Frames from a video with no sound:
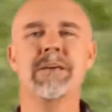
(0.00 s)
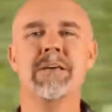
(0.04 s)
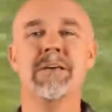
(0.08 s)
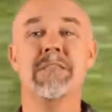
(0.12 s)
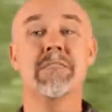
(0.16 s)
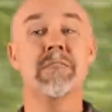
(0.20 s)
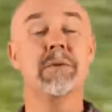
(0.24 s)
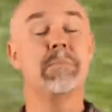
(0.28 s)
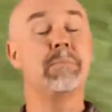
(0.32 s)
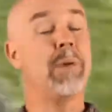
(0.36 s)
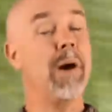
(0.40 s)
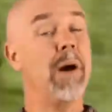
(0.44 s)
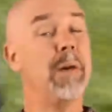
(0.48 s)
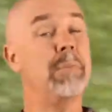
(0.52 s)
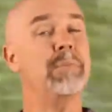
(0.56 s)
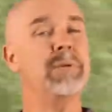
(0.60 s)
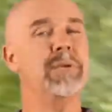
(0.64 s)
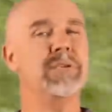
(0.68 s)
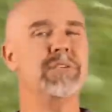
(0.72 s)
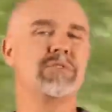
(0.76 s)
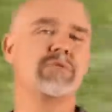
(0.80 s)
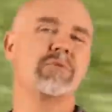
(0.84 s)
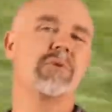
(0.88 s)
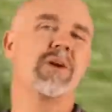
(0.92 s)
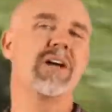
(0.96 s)
The
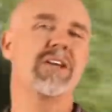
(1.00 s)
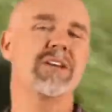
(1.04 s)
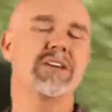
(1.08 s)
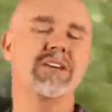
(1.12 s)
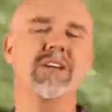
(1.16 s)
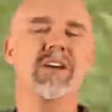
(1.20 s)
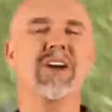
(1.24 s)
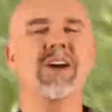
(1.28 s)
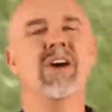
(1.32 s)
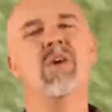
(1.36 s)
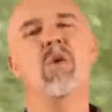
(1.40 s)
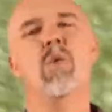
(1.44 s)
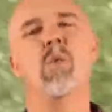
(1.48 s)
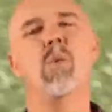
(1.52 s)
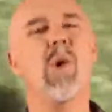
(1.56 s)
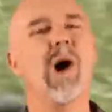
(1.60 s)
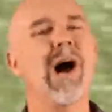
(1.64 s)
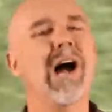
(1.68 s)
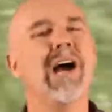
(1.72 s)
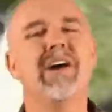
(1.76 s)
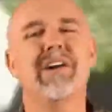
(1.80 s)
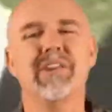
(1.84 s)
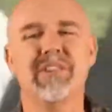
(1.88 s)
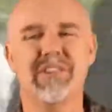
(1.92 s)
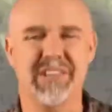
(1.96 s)
puppies run
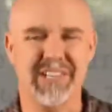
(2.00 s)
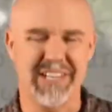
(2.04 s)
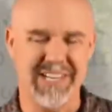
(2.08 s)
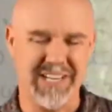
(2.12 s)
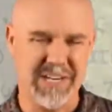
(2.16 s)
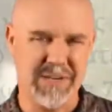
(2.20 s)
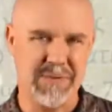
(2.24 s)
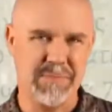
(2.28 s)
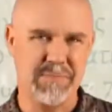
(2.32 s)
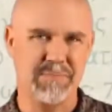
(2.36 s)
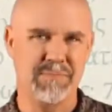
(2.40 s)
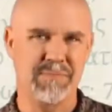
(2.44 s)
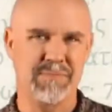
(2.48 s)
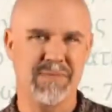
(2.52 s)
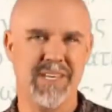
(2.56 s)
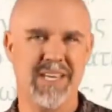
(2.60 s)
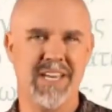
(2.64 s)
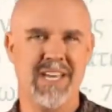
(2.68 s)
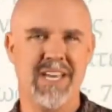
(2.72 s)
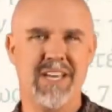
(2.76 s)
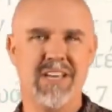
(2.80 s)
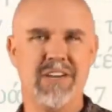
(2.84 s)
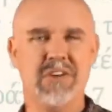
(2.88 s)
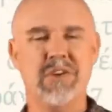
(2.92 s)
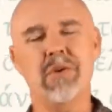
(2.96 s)
wildly.
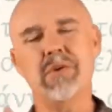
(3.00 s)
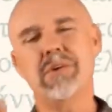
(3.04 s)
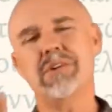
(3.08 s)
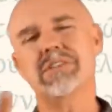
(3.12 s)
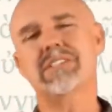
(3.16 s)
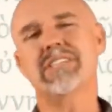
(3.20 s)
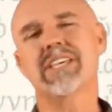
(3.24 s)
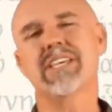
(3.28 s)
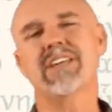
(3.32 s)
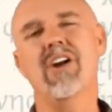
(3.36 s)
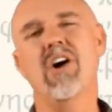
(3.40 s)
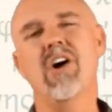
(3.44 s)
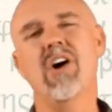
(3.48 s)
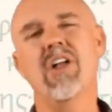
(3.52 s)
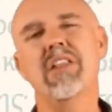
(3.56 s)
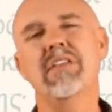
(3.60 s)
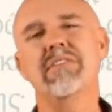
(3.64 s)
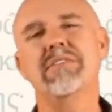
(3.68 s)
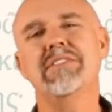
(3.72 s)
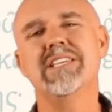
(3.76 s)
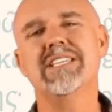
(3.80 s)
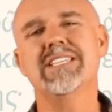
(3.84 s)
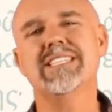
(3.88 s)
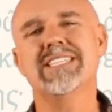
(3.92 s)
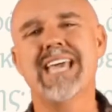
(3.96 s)
Notice that all
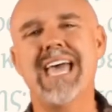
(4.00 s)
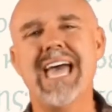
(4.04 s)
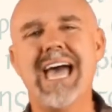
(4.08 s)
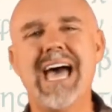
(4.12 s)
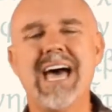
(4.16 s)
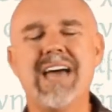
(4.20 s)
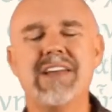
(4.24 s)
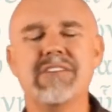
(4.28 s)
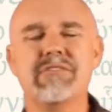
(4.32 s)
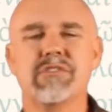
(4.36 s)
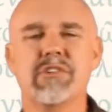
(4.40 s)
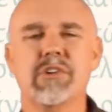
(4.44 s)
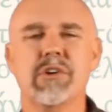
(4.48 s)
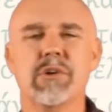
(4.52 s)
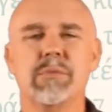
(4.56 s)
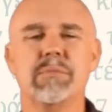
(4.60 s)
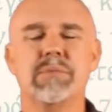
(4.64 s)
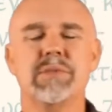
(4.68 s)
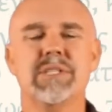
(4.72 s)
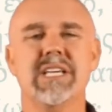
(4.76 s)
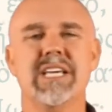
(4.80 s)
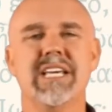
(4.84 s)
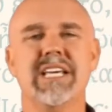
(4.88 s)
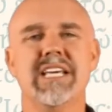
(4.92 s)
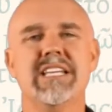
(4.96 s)
of these
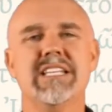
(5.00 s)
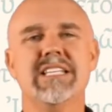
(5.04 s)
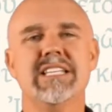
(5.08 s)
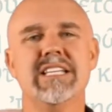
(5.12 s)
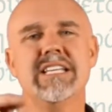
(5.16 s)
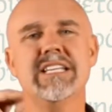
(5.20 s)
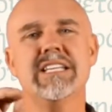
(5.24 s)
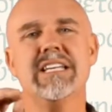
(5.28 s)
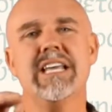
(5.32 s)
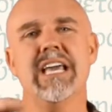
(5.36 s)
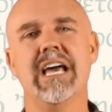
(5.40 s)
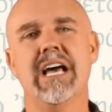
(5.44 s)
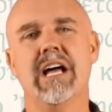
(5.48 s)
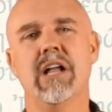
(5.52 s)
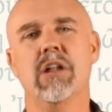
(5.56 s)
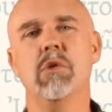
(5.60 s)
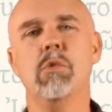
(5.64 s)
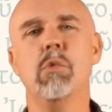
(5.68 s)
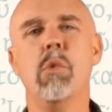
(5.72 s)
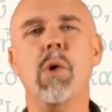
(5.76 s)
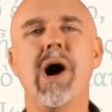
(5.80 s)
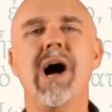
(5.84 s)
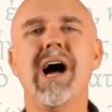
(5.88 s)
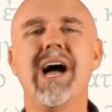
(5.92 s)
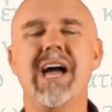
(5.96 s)
adverbs end in
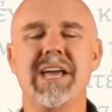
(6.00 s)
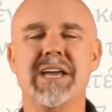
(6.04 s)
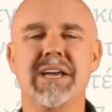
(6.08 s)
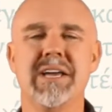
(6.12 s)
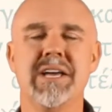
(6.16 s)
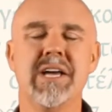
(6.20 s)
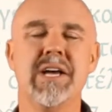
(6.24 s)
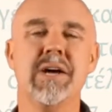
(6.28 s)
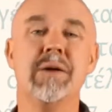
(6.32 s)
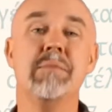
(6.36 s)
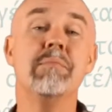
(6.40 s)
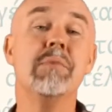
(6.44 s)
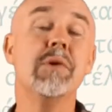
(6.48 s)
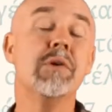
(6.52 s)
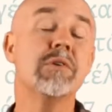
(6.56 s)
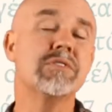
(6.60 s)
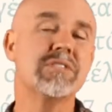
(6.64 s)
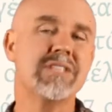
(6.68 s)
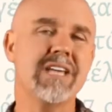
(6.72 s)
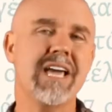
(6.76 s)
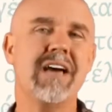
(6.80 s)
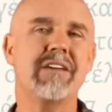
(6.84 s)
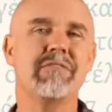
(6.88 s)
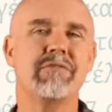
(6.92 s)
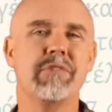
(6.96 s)
ly.
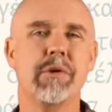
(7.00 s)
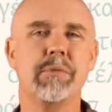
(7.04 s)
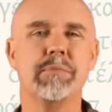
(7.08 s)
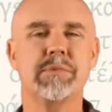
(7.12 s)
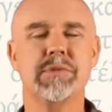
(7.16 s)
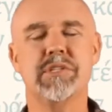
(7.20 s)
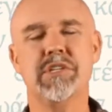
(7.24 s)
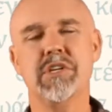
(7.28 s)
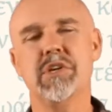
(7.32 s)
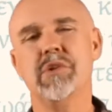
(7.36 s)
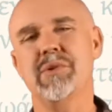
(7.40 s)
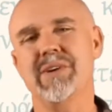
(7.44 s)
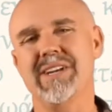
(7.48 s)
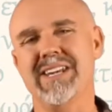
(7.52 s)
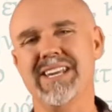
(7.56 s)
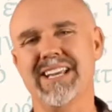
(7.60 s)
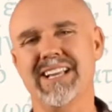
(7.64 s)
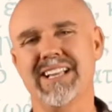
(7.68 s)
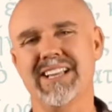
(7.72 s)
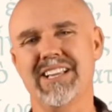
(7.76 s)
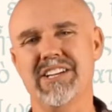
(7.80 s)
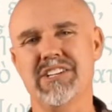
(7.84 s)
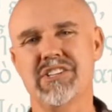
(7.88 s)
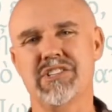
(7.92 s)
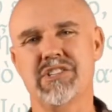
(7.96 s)
Most adverbs do in
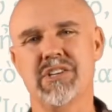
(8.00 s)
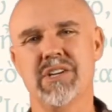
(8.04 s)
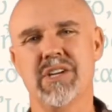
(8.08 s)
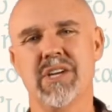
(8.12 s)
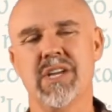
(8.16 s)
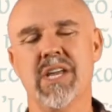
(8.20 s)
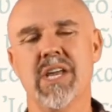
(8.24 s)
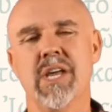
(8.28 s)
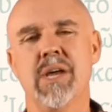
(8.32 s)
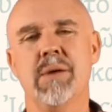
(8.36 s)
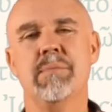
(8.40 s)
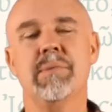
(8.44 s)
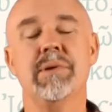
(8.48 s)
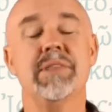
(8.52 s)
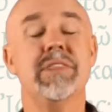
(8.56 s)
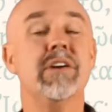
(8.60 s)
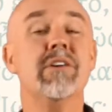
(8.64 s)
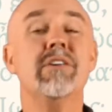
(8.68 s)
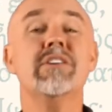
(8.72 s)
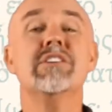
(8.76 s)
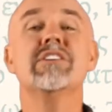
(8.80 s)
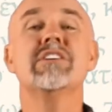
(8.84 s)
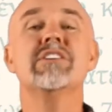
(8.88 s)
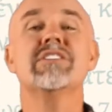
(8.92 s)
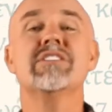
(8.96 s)
English. But
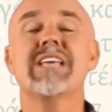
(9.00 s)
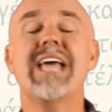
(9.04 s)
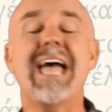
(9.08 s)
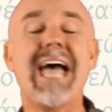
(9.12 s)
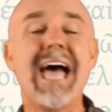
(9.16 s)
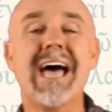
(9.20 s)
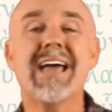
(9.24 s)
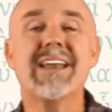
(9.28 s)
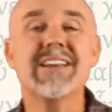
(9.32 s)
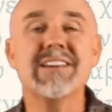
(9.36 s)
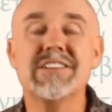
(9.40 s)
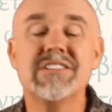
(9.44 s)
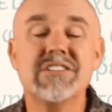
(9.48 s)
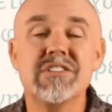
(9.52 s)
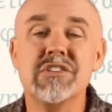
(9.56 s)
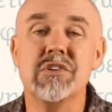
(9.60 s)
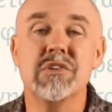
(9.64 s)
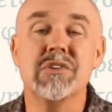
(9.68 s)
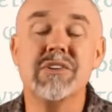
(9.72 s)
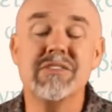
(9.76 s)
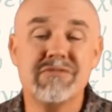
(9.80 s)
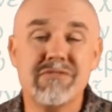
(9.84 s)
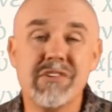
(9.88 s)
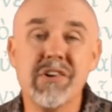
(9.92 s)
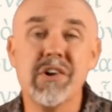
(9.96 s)
they're just added
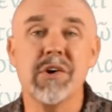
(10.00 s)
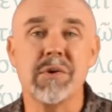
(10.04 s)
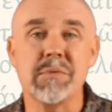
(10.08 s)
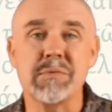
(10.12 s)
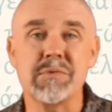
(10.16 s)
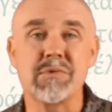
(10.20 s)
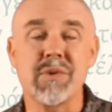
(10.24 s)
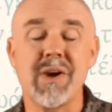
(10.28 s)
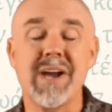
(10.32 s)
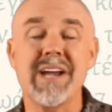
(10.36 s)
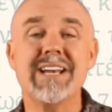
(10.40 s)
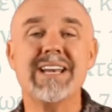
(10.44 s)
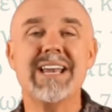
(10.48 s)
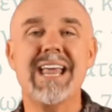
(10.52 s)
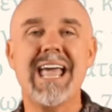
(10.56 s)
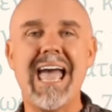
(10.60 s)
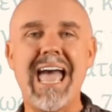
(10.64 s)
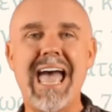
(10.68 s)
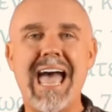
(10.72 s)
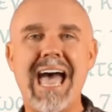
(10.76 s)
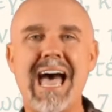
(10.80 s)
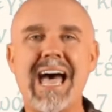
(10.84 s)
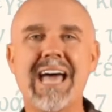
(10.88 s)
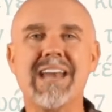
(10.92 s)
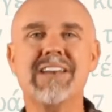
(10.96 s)
to verbs, right?
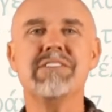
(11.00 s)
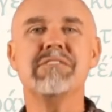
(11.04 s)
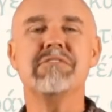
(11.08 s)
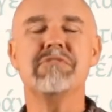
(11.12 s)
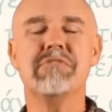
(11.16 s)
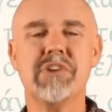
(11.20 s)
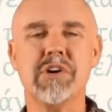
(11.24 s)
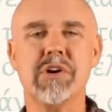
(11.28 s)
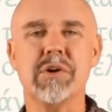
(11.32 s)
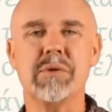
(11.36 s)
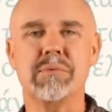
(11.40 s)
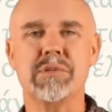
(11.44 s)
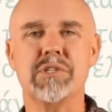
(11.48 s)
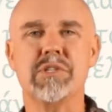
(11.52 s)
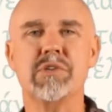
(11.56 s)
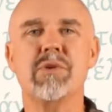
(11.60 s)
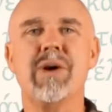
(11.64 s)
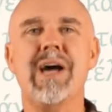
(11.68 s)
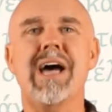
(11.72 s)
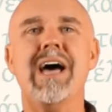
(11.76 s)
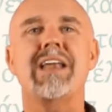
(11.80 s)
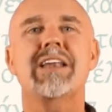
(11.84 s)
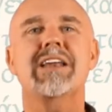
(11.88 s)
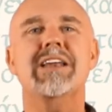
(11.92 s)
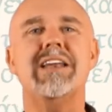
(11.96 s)
Adverbs. You
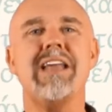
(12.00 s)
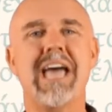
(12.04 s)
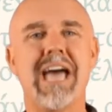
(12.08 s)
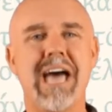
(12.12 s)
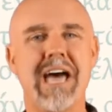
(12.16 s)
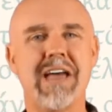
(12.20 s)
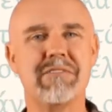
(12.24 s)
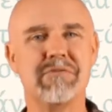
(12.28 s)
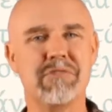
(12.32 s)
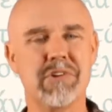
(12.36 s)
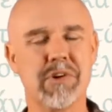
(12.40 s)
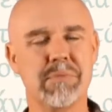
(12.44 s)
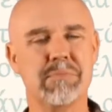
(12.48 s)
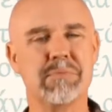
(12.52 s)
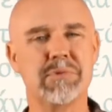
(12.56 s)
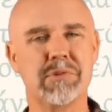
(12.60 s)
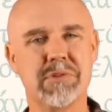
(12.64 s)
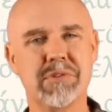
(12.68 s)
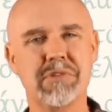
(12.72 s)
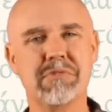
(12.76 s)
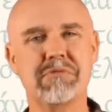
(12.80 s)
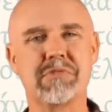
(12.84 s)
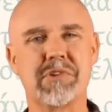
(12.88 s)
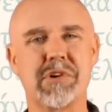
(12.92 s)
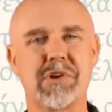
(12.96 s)
add an adverb to
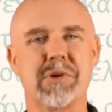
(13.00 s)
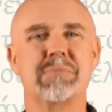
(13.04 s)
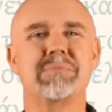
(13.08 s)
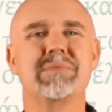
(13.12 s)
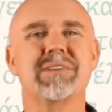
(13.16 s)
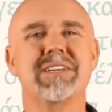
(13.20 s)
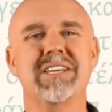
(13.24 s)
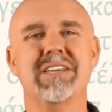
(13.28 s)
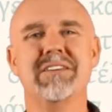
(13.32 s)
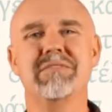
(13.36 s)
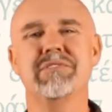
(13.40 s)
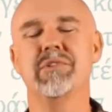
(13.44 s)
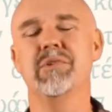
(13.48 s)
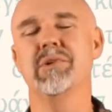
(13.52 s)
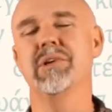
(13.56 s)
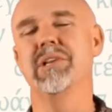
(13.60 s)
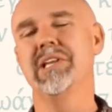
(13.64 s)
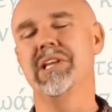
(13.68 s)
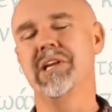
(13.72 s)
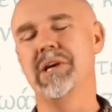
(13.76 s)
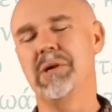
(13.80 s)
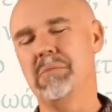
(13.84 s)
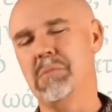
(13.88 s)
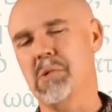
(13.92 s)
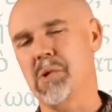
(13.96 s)
the verb to give you a
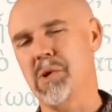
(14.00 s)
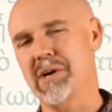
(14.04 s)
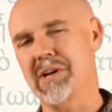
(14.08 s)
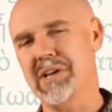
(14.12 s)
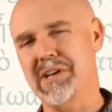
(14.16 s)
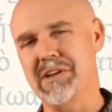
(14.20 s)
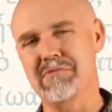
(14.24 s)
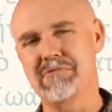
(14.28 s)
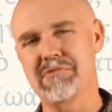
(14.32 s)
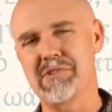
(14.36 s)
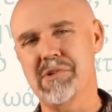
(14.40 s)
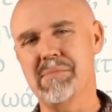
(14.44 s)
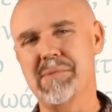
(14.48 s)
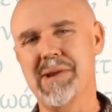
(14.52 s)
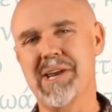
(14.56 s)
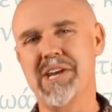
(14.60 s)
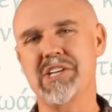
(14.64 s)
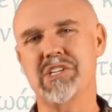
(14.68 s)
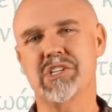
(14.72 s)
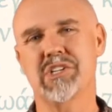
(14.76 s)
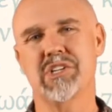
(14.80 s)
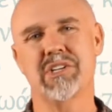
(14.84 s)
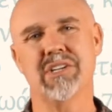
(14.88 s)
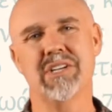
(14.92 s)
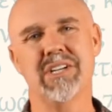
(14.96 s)
little more
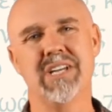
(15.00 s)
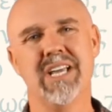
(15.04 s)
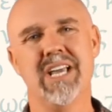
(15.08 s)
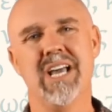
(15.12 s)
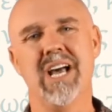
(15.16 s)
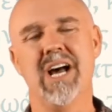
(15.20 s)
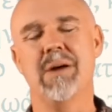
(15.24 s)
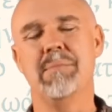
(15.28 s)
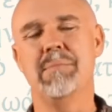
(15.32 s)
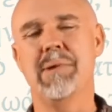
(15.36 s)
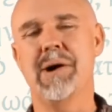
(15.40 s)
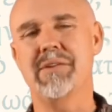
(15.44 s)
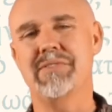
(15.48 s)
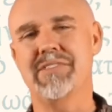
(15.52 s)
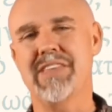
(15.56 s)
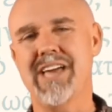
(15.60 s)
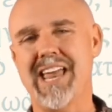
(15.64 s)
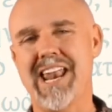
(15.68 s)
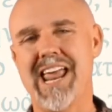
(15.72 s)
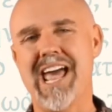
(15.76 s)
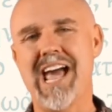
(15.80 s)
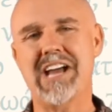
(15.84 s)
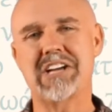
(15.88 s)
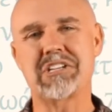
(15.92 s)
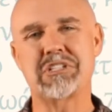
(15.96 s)
information about that
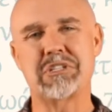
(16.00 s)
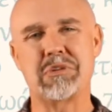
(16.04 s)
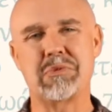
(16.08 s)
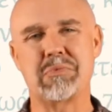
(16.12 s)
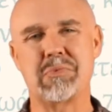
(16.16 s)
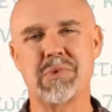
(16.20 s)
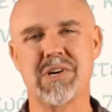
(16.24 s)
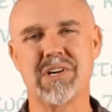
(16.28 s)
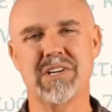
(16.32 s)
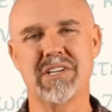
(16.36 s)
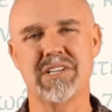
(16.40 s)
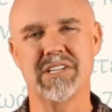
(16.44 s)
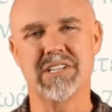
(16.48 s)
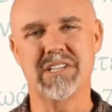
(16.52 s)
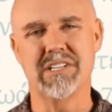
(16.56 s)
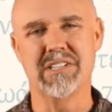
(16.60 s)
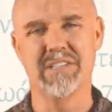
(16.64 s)
action word.